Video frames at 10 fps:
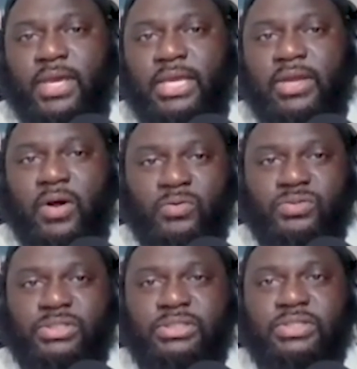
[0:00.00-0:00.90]

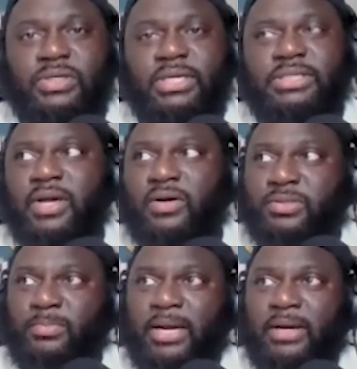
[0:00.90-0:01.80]
it
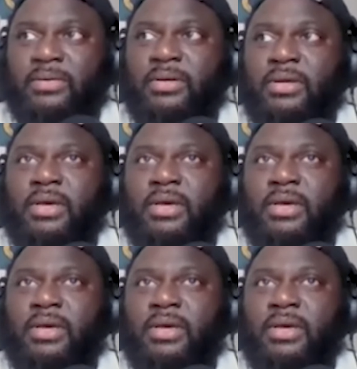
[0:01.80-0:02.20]
talks about